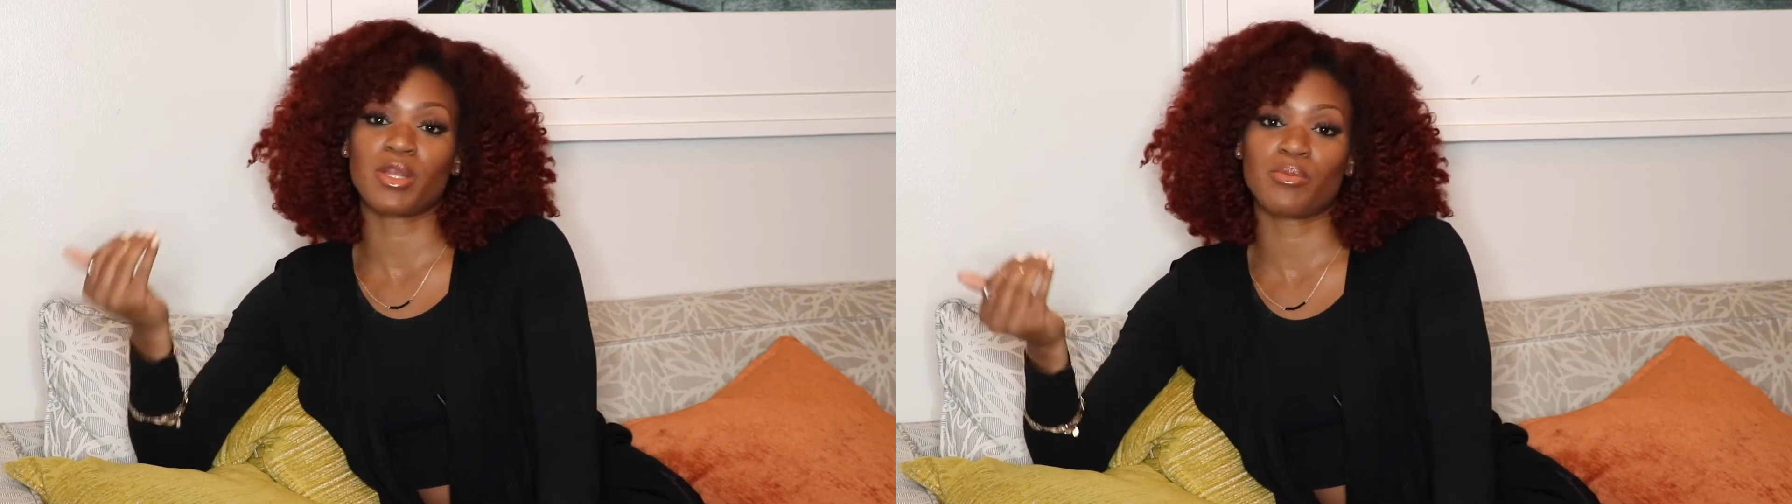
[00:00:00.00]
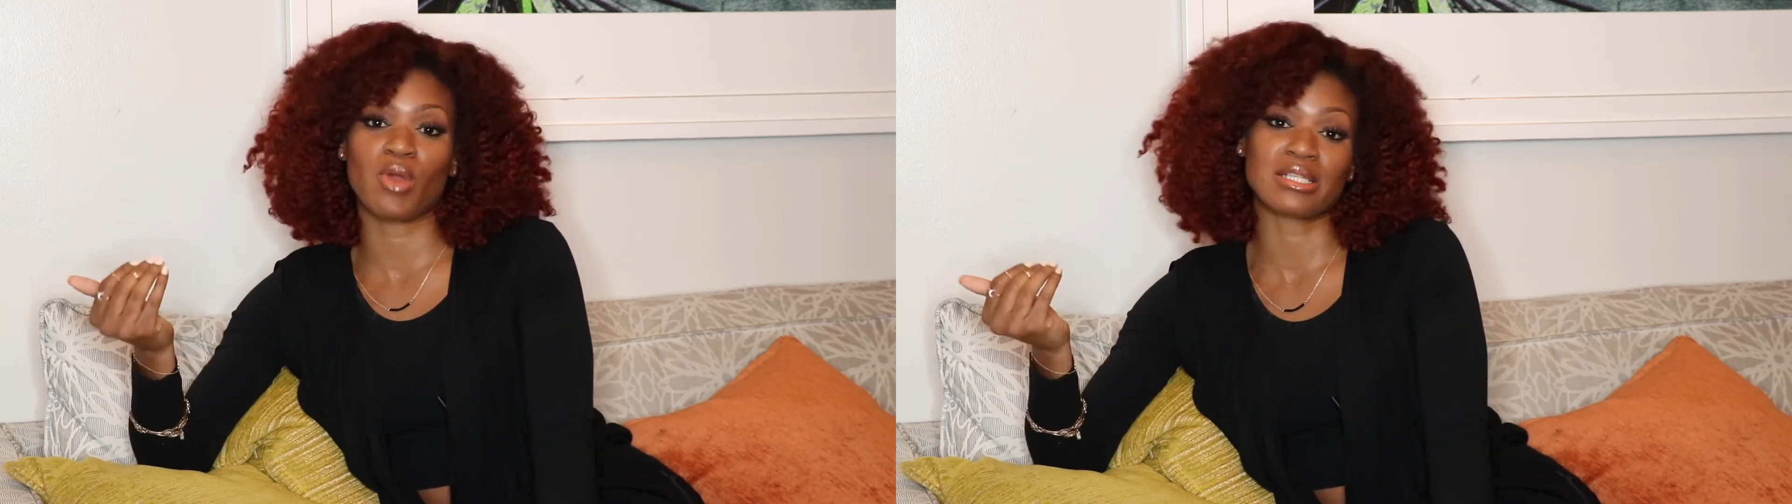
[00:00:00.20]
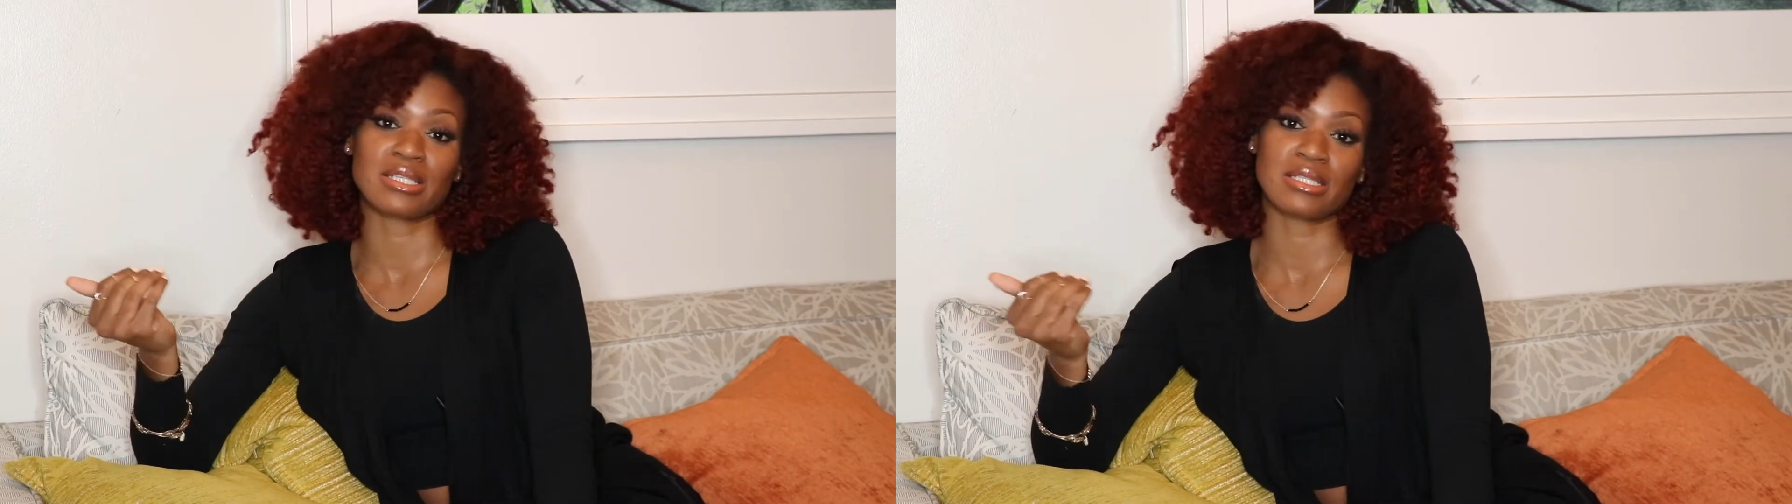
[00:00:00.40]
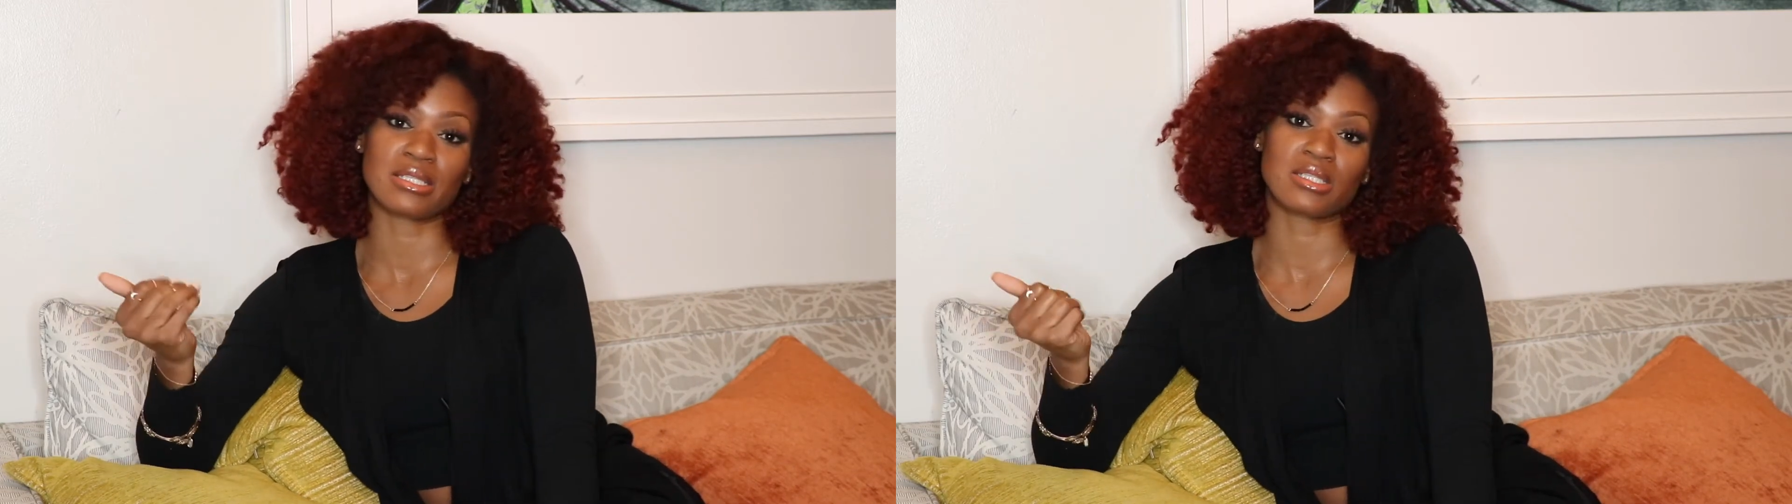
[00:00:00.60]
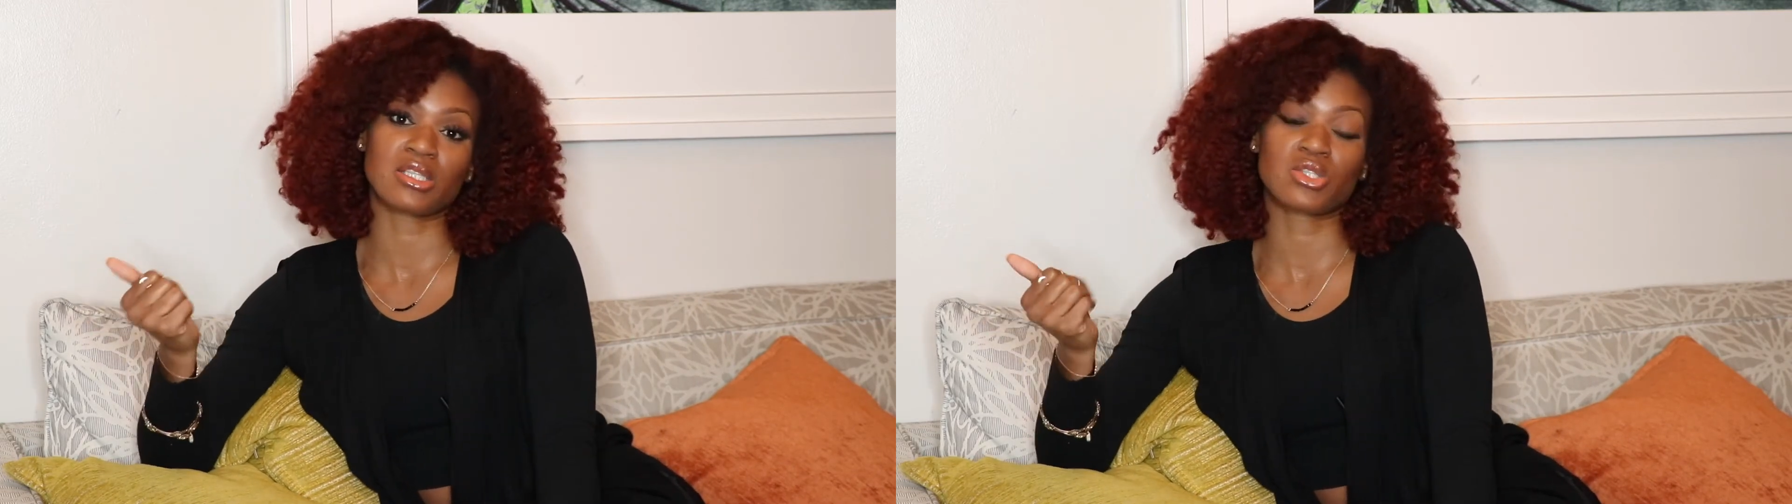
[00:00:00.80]

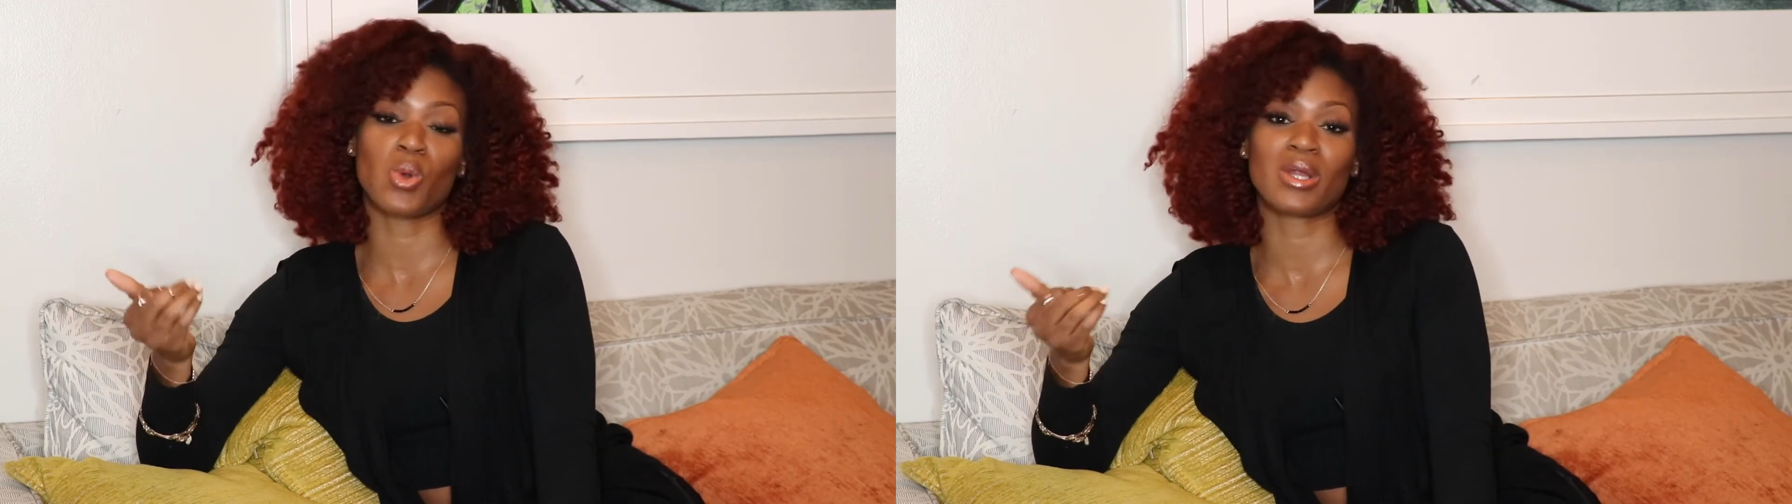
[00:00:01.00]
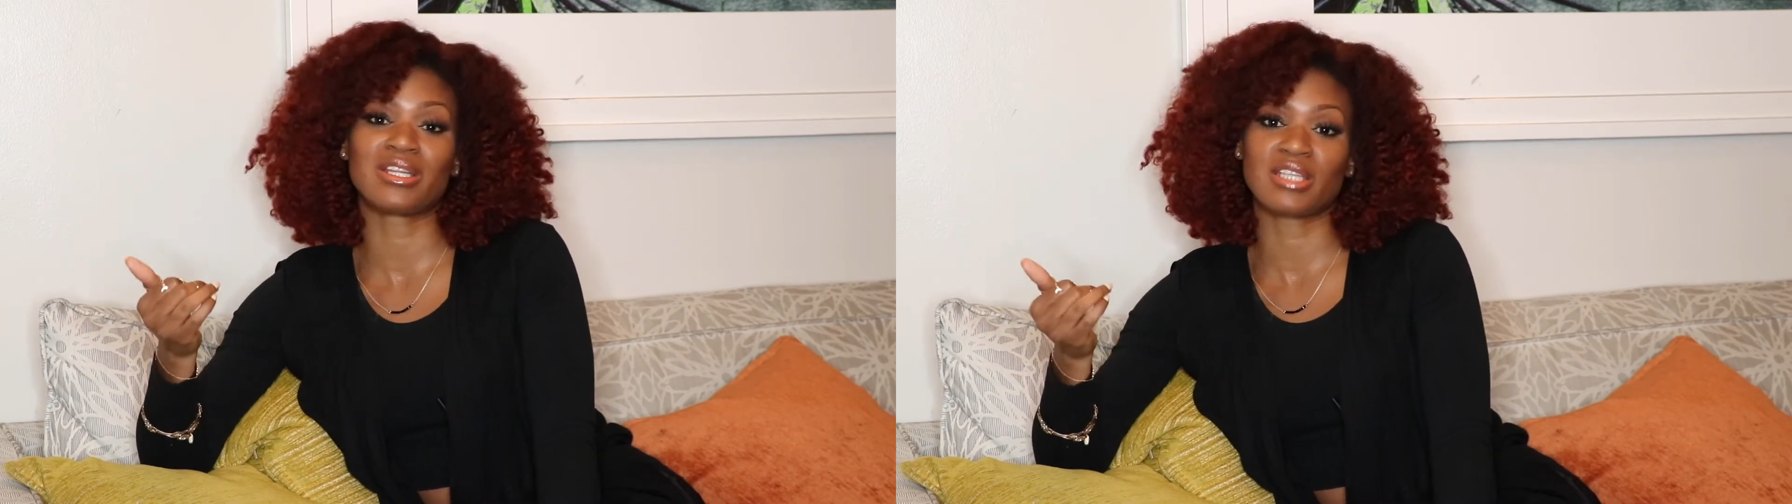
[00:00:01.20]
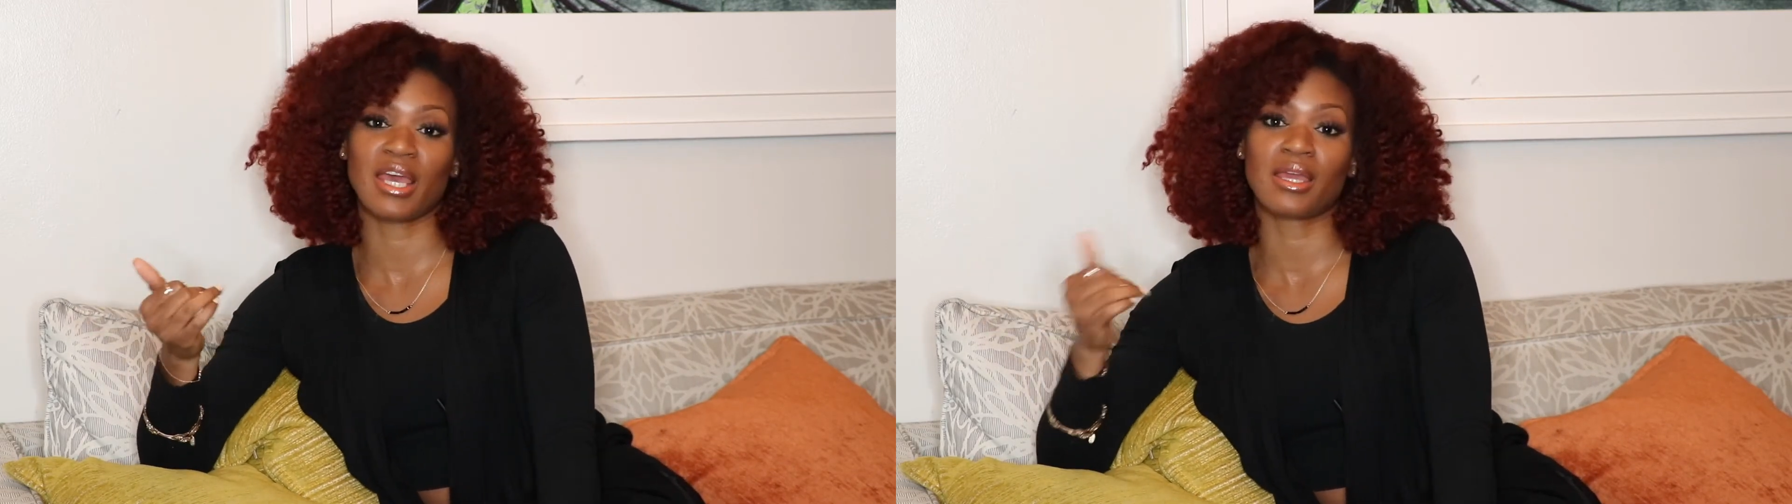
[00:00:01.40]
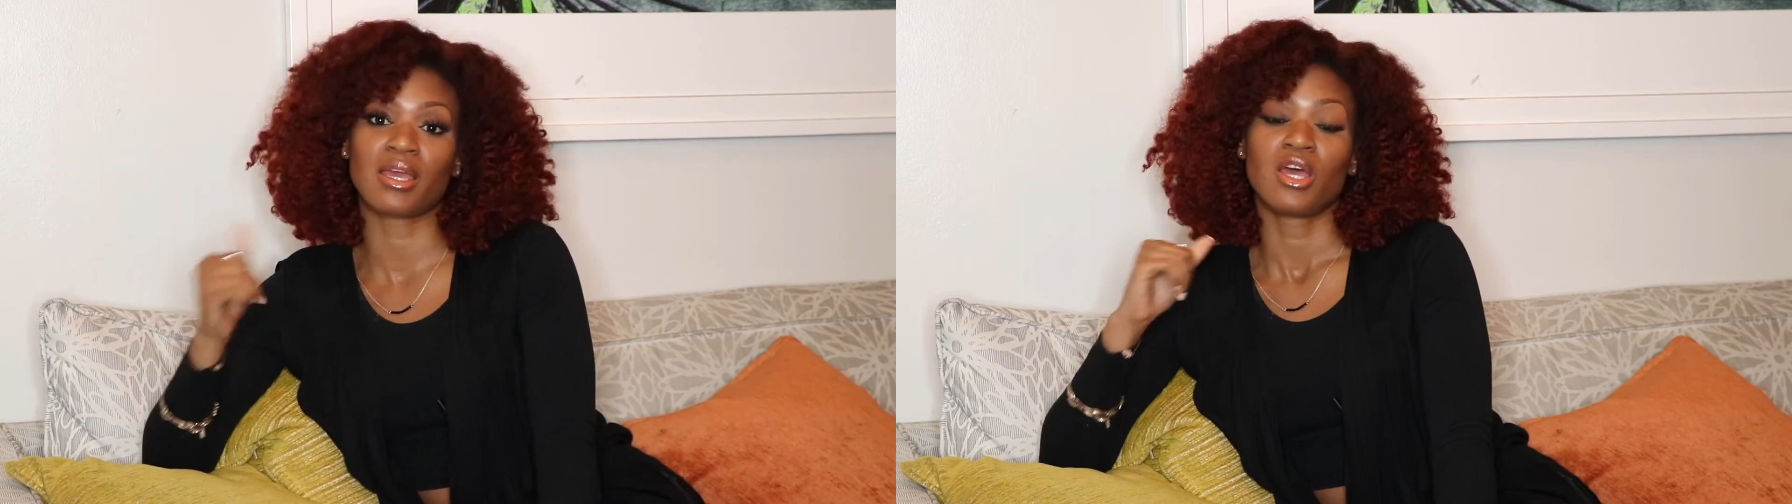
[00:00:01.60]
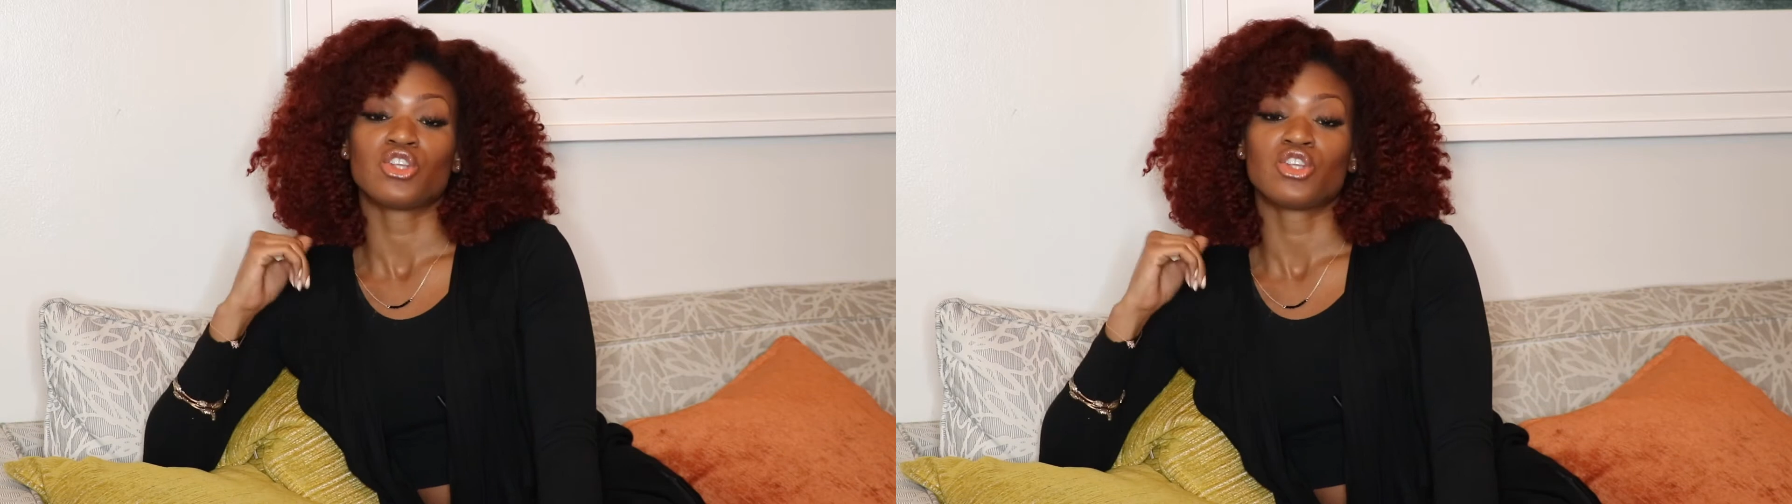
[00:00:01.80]
processes it's going to take